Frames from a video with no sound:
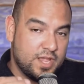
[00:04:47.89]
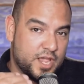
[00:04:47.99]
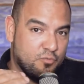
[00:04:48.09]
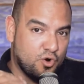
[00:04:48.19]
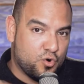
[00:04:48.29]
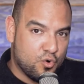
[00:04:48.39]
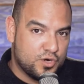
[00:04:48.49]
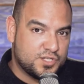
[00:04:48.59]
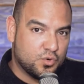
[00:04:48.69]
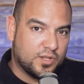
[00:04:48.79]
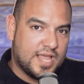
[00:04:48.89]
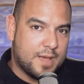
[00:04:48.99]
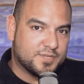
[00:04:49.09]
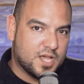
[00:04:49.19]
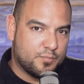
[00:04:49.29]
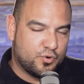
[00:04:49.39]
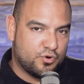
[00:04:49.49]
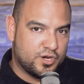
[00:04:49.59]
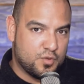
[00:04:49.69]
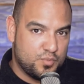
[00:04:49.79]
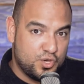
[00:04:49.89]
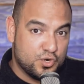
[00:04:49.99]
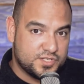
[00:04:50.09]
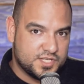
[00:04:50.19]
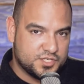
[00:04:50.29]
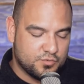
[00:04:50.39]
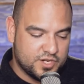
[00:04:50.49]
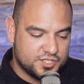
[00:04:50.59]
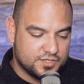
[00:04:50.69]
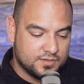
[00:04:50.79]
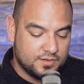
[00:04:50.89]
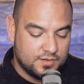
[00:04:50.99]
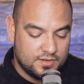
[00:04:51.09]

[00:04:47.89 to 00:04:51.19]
and record to a laptop or a computer situation,